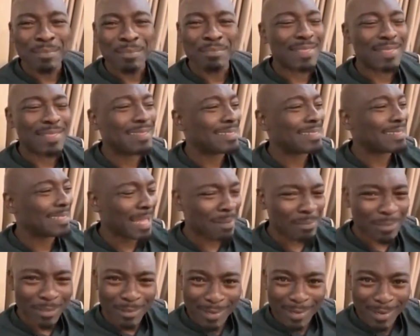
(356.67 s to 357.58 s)
But this
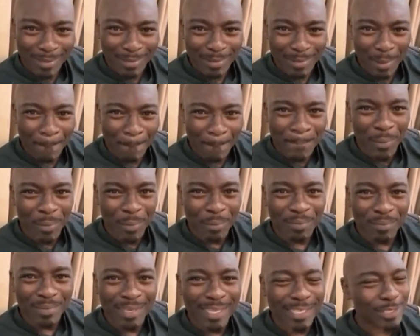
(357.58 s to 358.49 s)
time around,
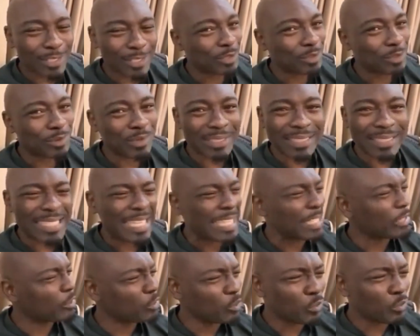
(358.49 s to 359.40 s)
boom, let's do it.
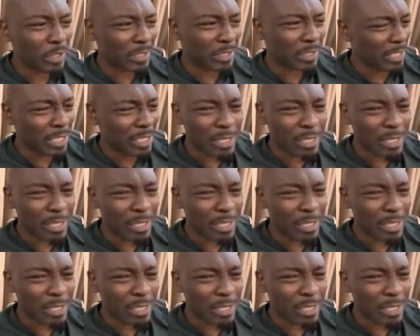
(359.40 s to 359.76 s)
Let's do it.